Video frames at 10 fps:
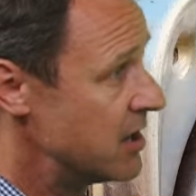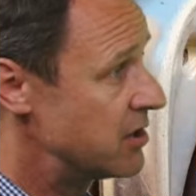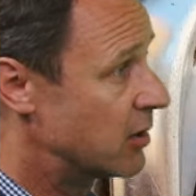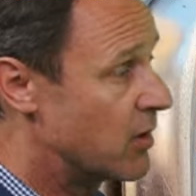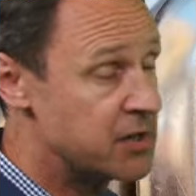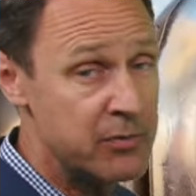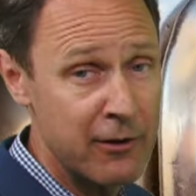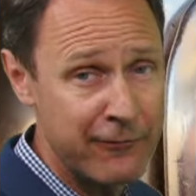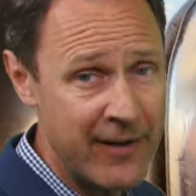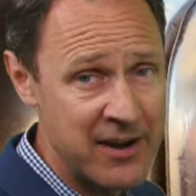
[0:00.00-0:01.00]
you can watch from
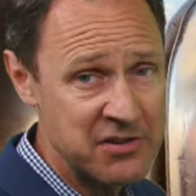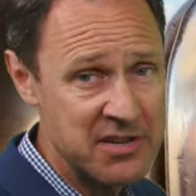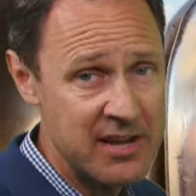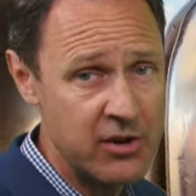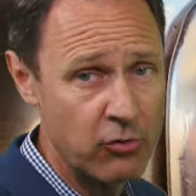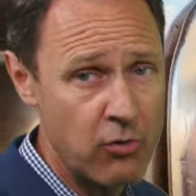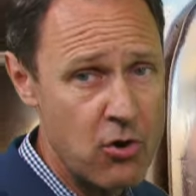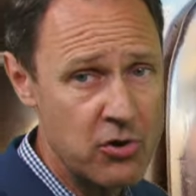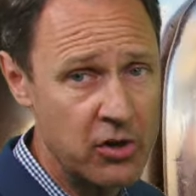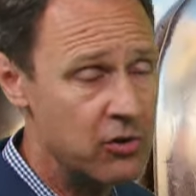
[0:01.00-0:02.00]
your Fire Stick, your
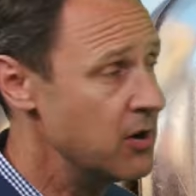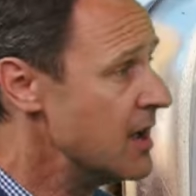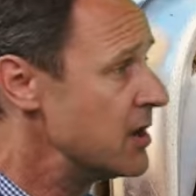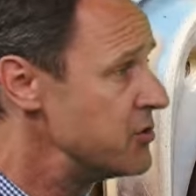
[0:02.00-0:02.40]
Roku.